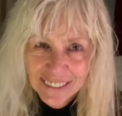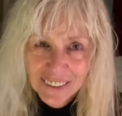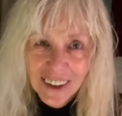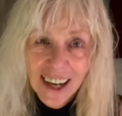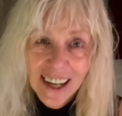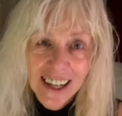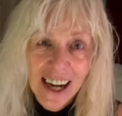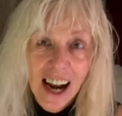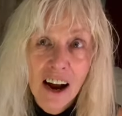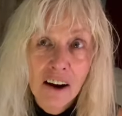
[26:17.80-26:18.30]

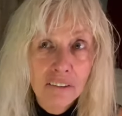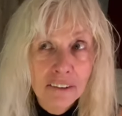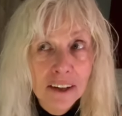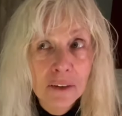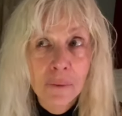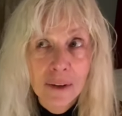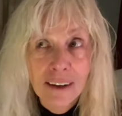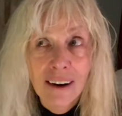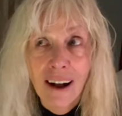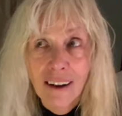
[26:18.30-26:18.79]
right? I already
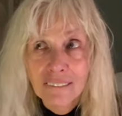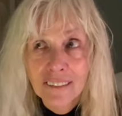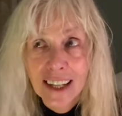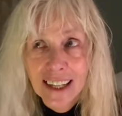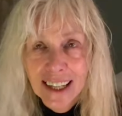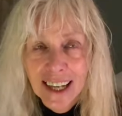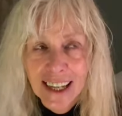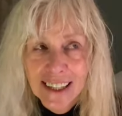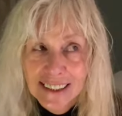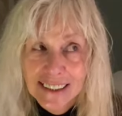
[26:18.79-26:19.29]
went on
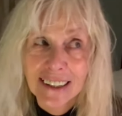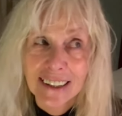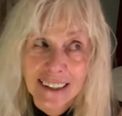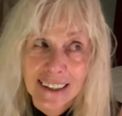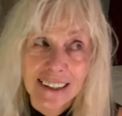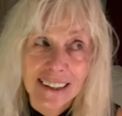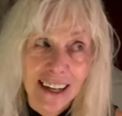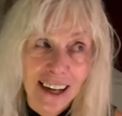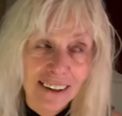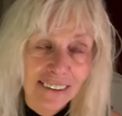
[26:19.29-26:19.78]
vacation
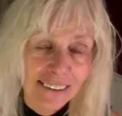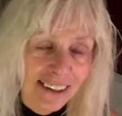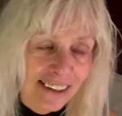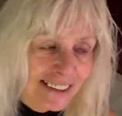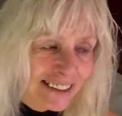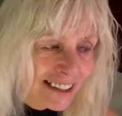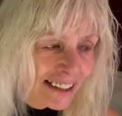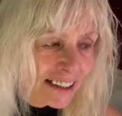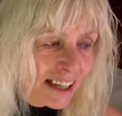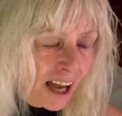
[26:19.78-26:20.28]
and now
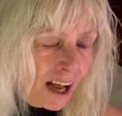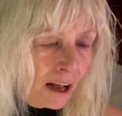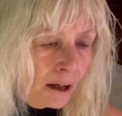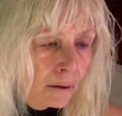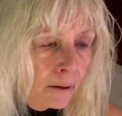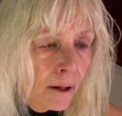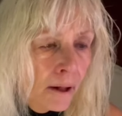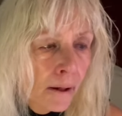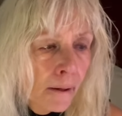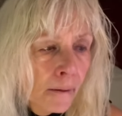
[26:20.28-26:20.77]
this is, yeah.
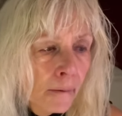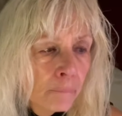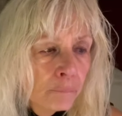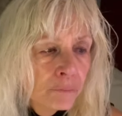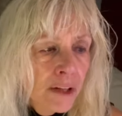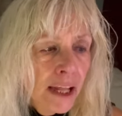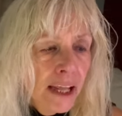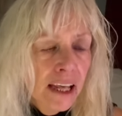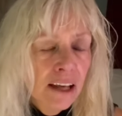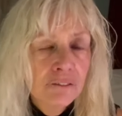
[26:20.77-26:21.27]

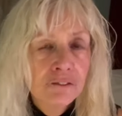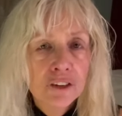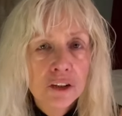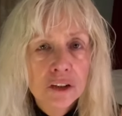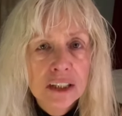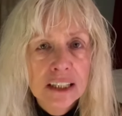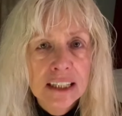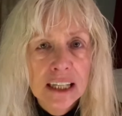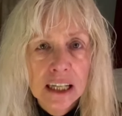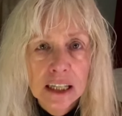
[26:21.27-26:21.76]
If you
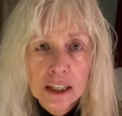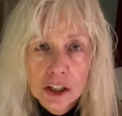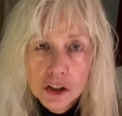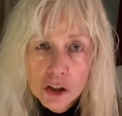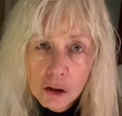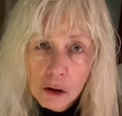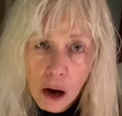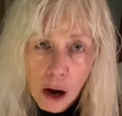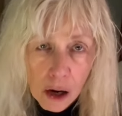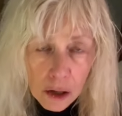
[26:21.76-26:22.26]
see it in
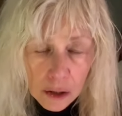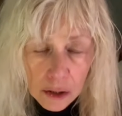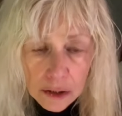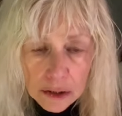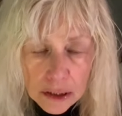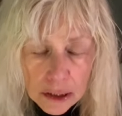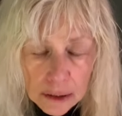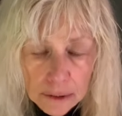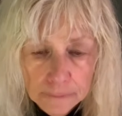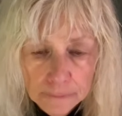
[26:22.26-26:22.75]
your heart,